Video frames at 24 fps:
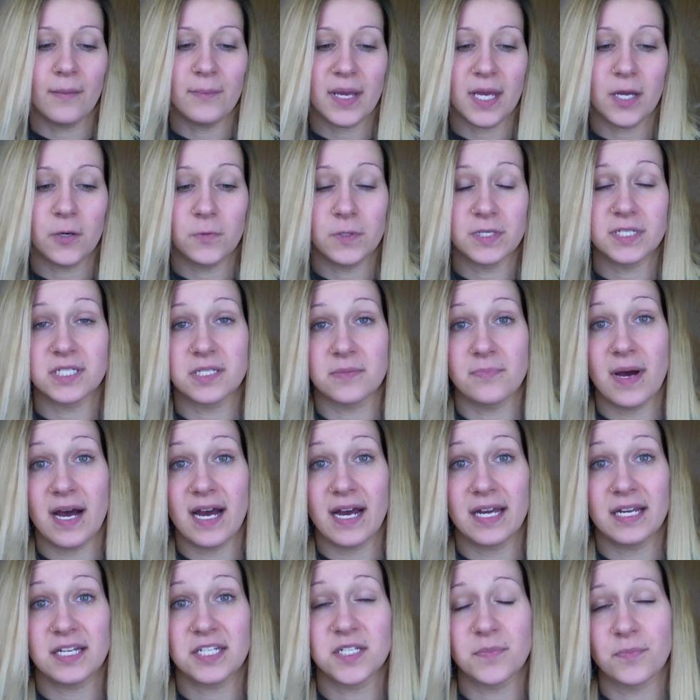It was
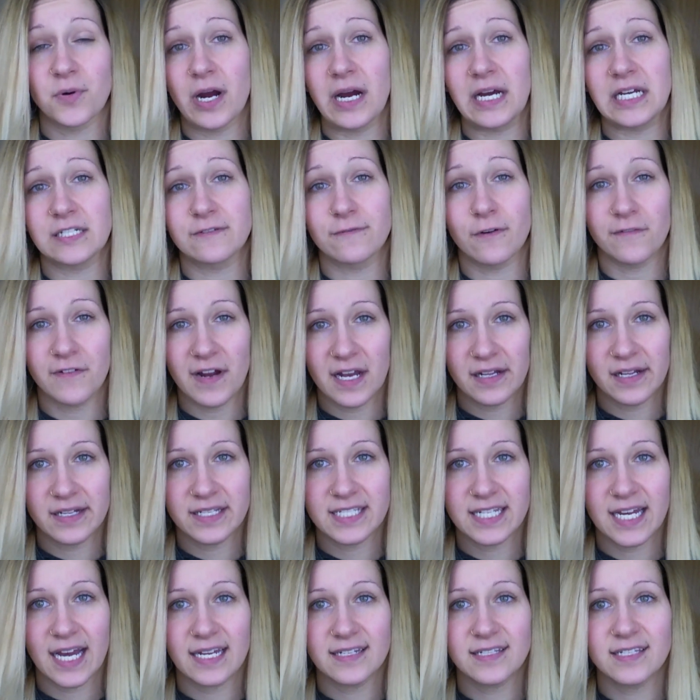my surprise for
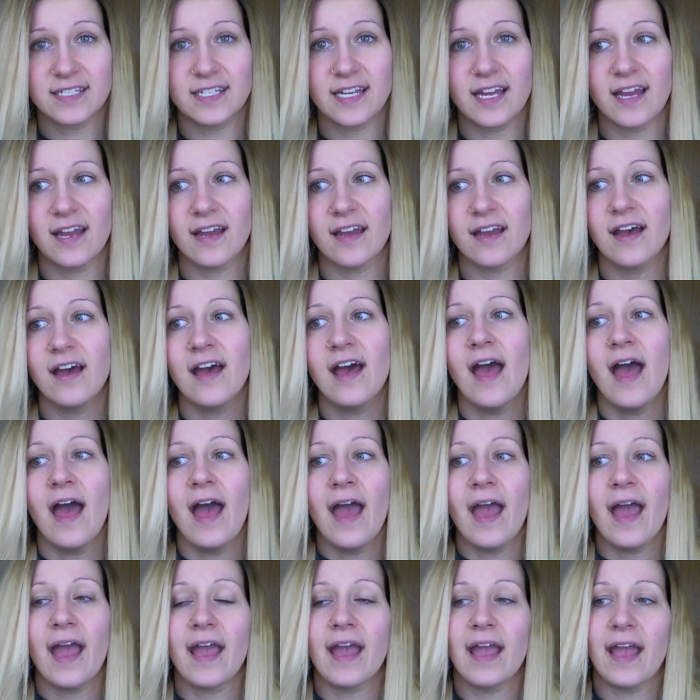Valentine's Day,
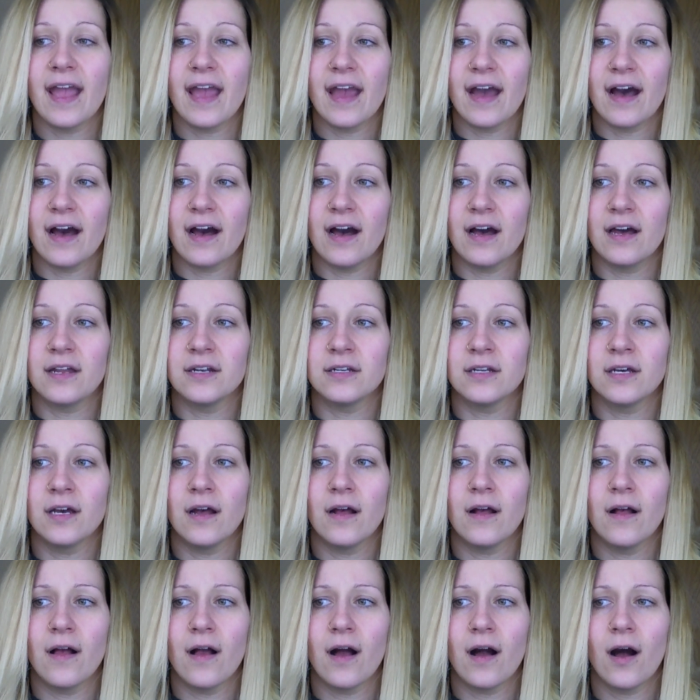and
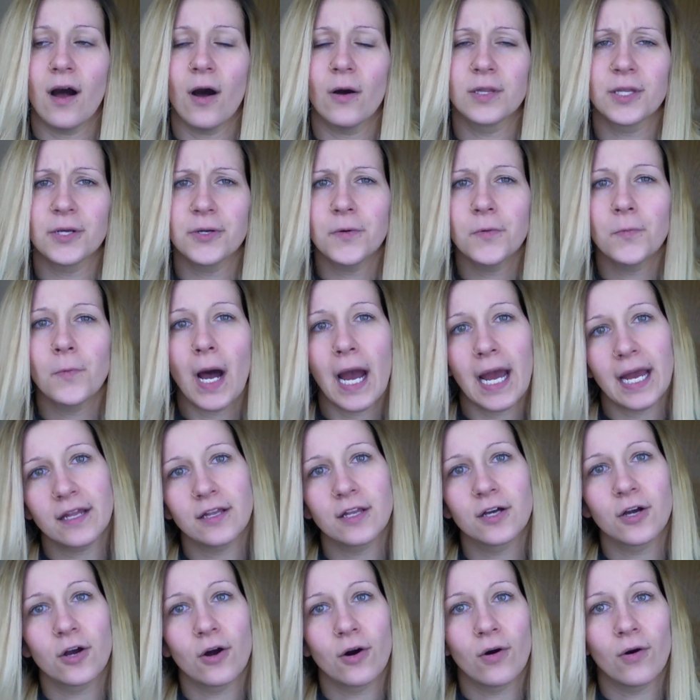a little while
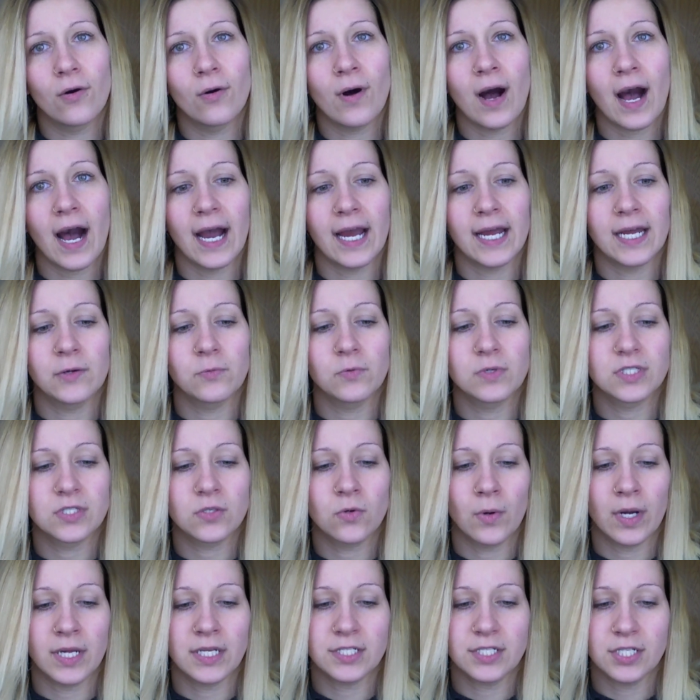ago, I was
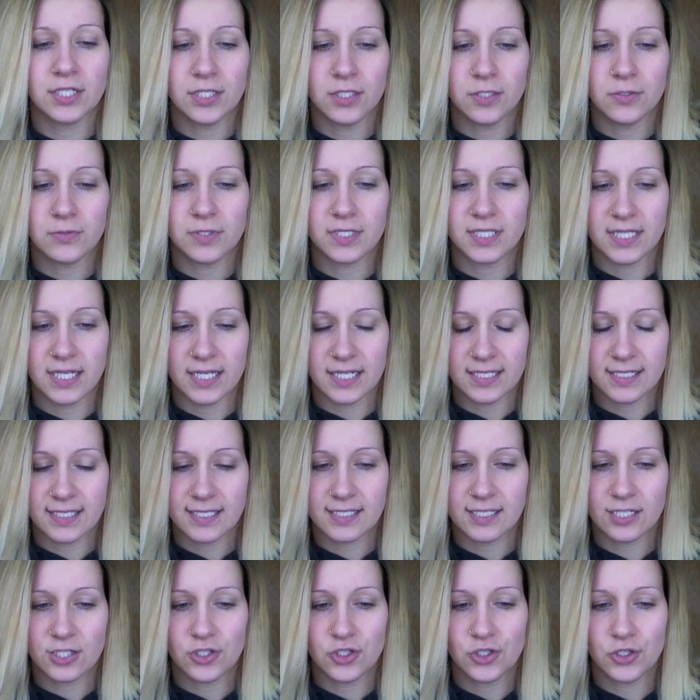going to use
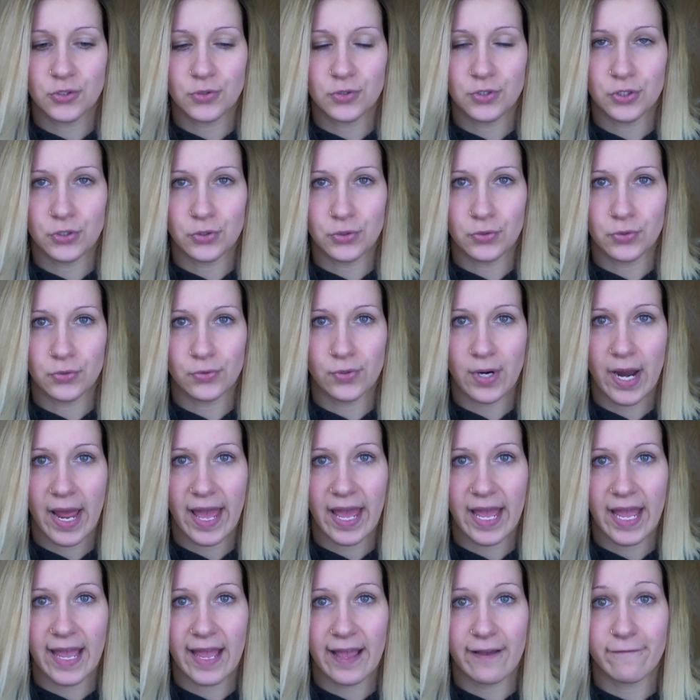this to do
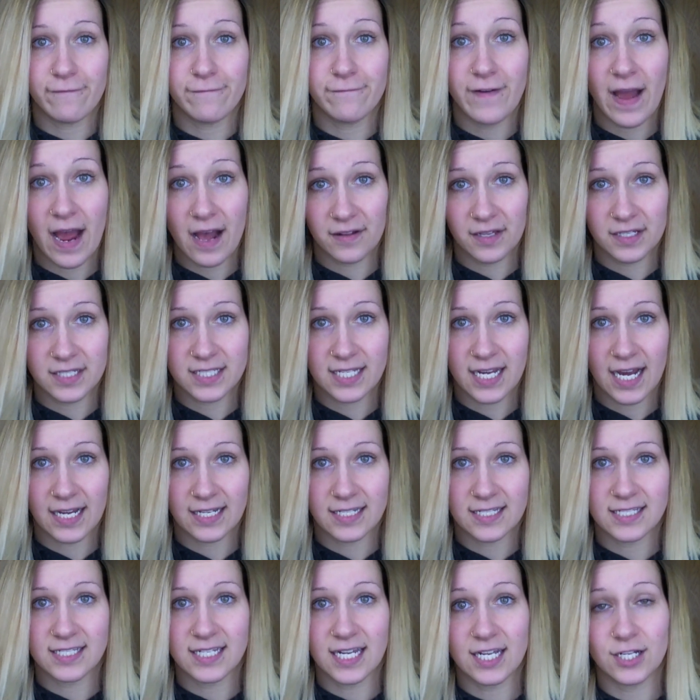a
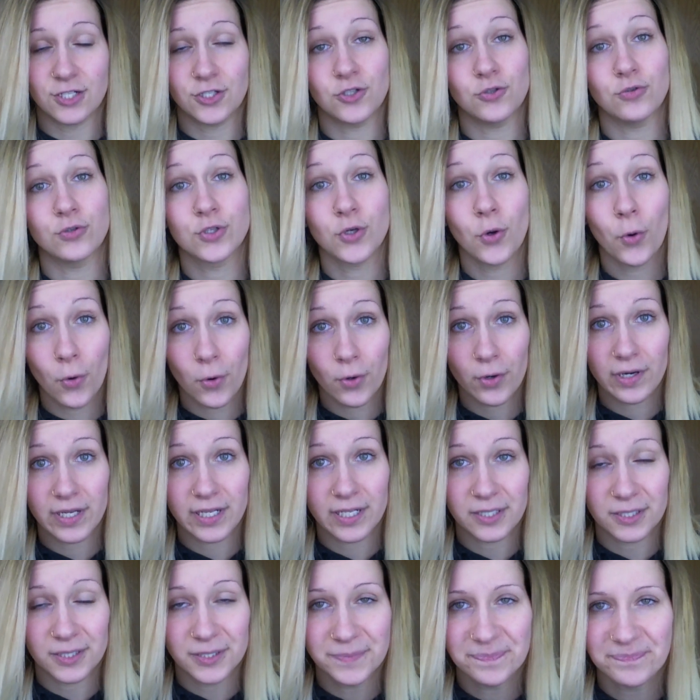Valentine's Day
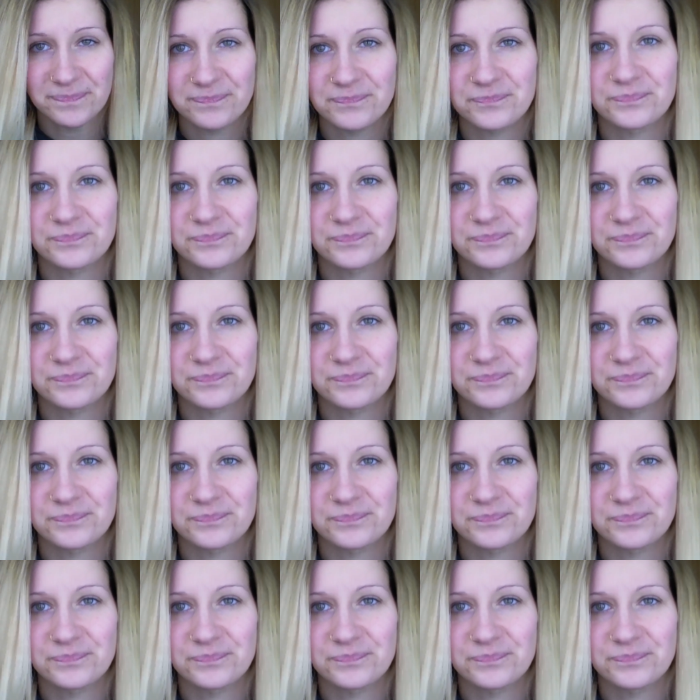tutorial,